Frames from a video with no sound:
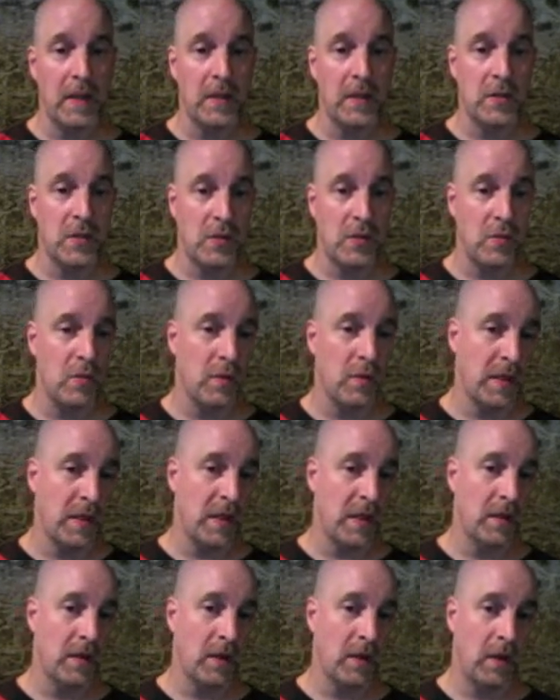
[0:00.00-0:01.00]
into
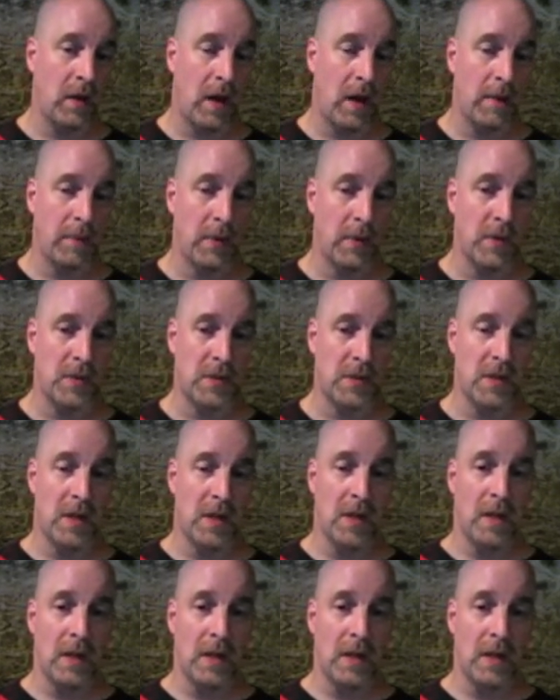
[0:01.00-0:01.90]
the hoppers.